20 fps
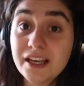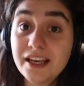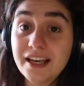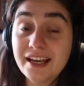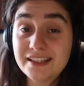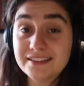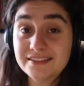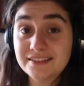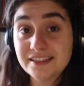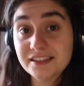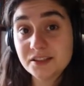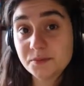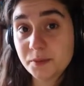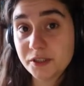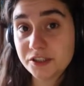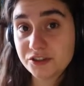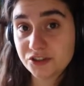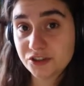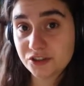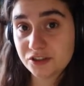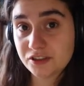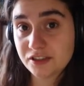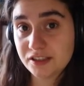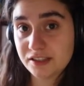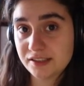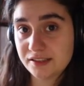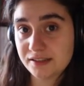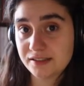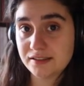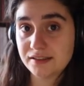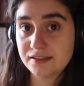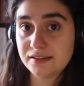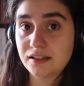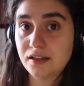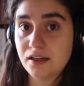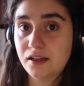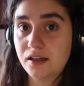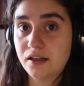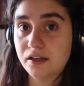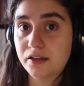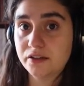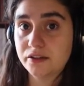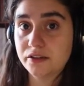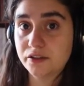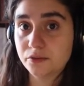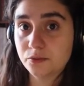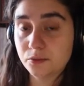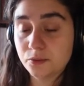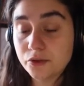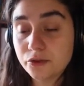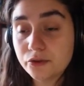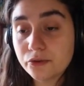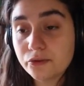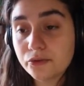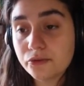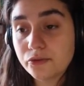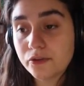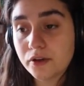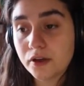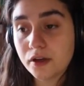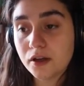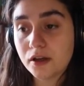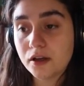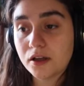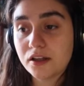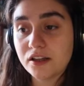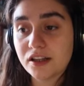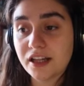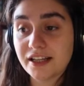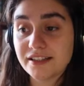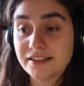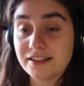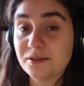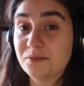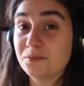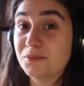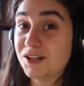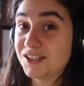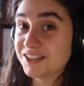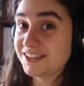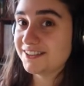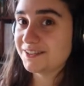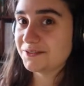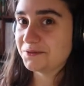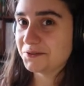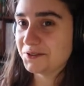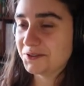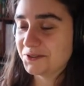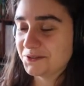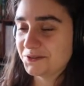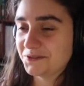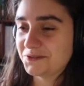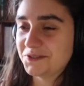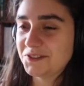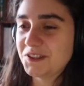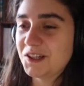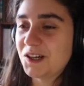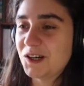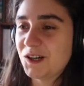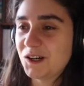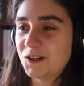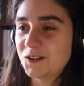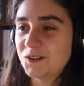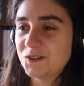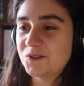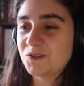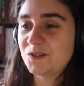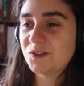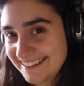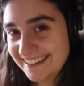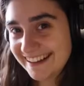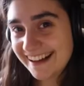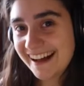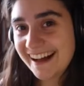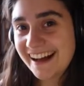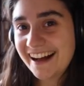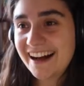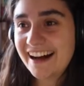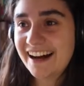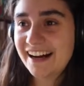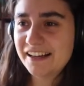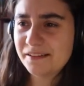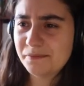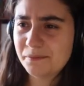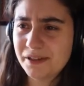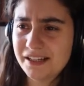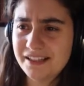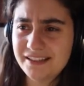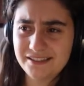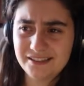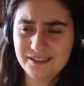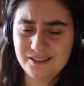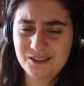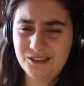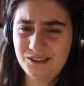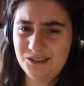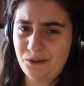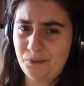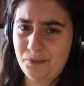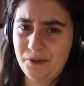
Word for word: And this picture is the roof, like the mossy roof of, I may insert a